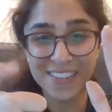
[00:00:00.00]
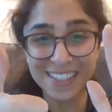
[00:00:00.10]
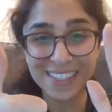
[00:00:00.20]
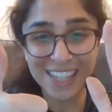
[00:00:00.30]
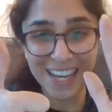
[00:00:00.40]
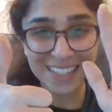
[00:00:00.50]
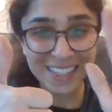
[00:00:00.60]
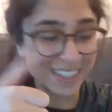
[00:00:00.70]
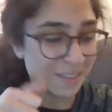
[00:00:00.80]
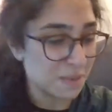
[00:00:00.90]
6
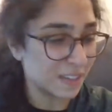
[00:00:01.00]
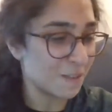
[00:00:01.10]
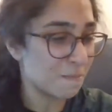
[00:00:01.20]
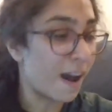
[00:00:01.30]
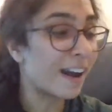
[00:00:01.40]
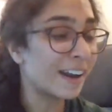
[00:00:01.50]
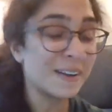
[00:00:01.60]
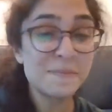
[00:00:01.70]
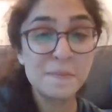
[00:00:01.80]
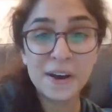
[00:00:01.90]
is the missing part.
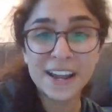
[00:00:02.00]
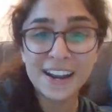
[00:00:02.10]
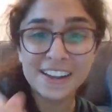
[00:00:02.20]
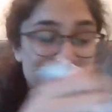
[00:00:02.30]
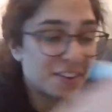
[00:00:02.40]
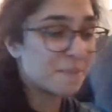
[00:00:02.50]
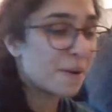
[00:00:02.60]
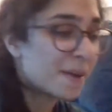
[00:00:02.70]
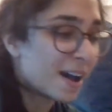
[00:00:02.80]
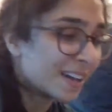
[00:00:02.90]
Put it in your number
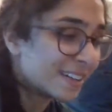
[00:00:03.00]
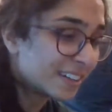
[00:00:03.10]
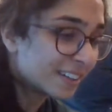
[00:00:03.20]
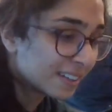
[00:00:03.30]
bond.